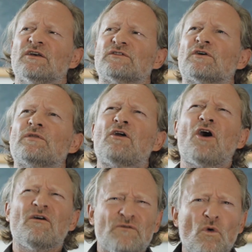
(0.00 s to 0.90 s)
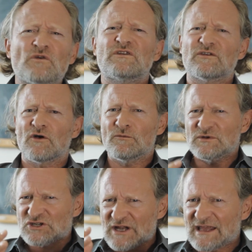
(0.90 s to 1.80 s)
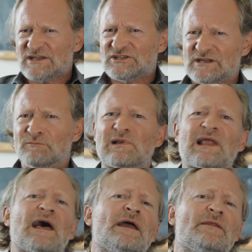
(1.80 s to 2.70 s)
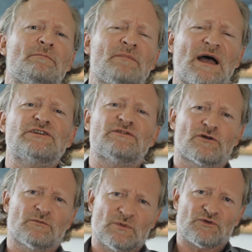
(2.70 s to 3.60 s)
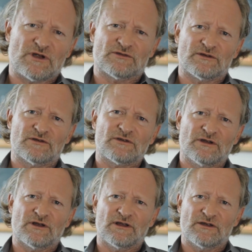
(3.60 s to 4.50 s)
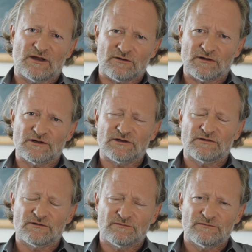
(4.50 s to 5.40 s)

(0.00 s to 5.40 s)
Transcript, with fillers: So there are forces of homogeneity in play that might have not been present in earlier technologies.